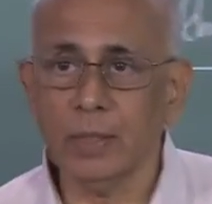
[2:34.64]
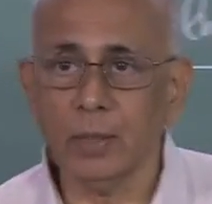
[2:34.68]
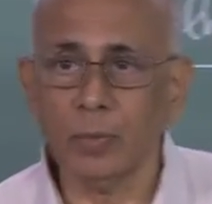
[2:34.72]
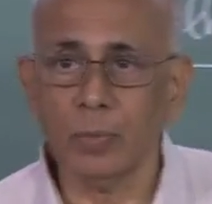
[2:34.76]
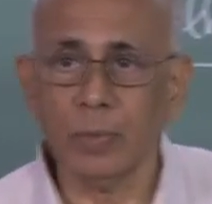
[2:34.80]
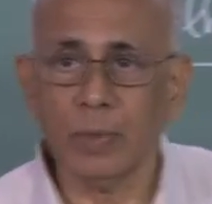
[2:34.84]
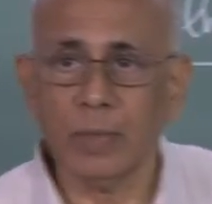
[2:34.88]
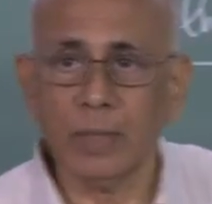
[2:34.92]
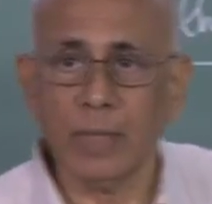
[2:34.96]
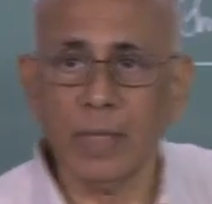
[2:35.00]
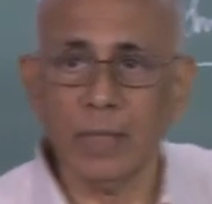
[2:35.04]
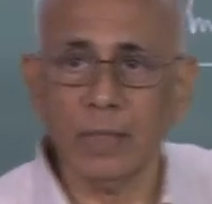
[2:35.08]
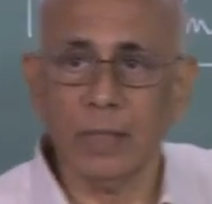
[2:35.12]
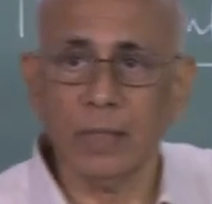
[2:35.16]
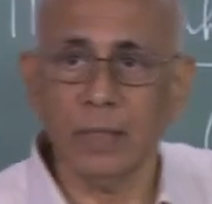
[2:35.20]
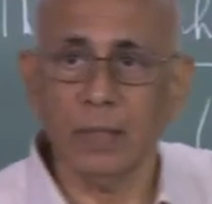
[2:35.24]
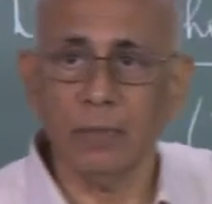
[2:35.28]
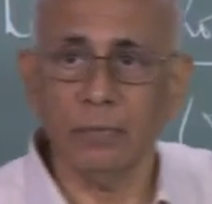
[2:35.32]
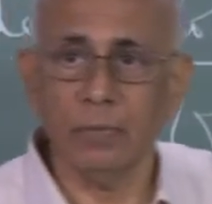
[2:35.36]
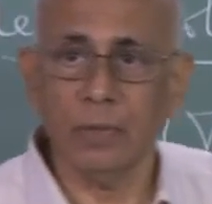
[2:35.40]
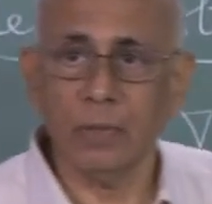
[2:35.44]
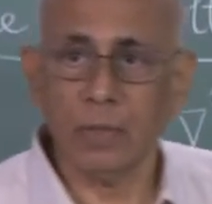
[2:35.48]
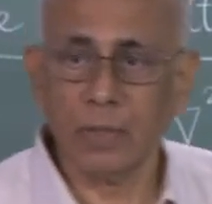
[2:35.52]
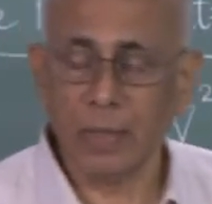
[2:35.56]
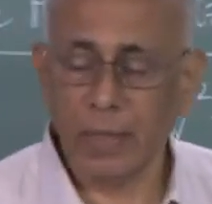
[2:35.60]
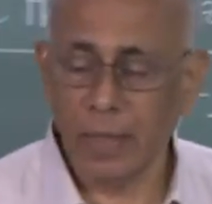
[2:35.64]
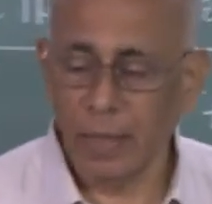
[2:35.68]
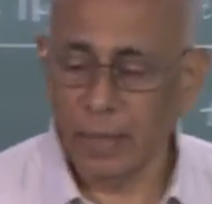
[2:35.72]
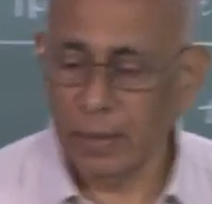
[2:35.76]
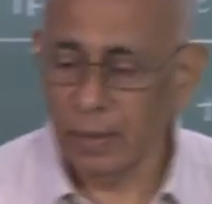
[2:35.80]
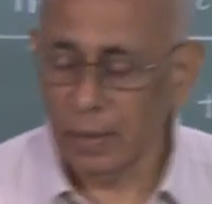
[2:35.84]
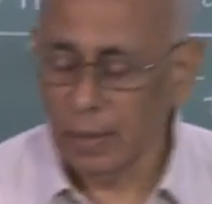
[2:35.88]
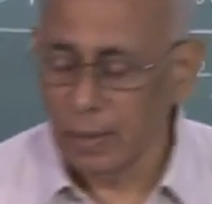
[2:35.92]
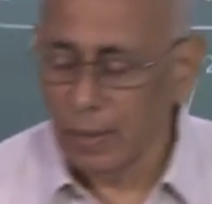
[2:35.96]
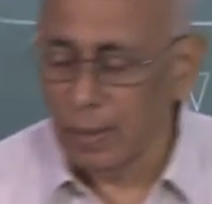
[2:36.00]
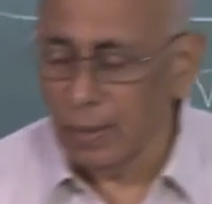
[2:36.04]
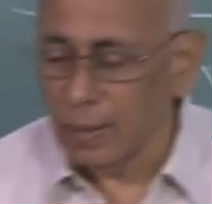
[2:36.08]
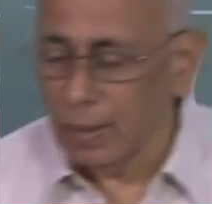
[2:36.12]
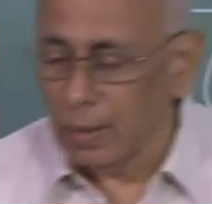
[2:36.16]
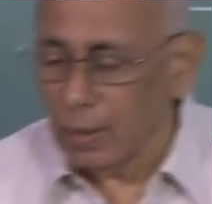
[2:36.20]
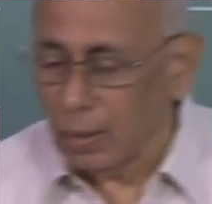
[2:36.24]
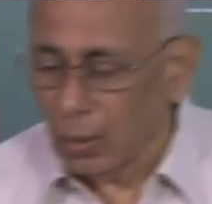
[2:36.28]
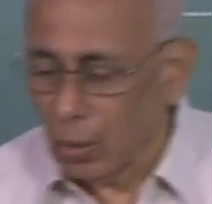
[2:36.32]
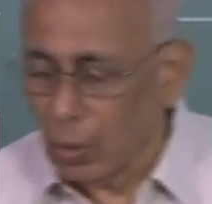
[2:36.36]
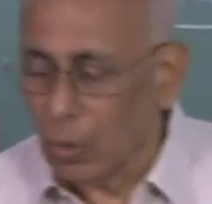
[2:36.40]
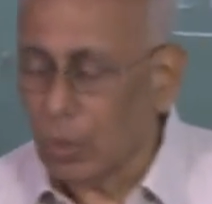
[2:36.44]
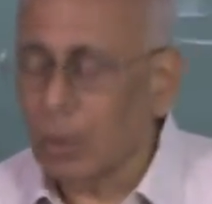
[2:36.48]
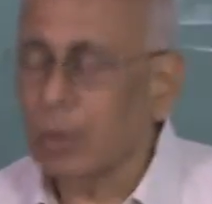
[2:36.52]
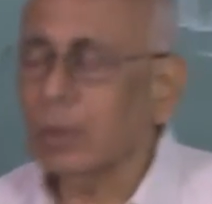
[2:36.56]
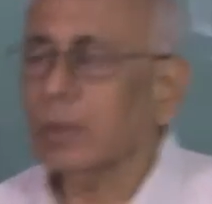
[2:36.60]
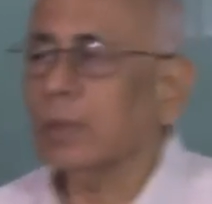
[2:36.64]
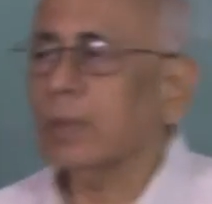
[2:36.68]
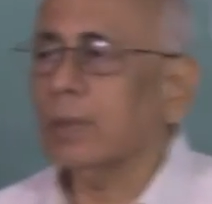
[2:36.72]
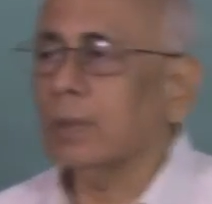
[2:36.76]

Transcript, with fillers: is precisely of this kind or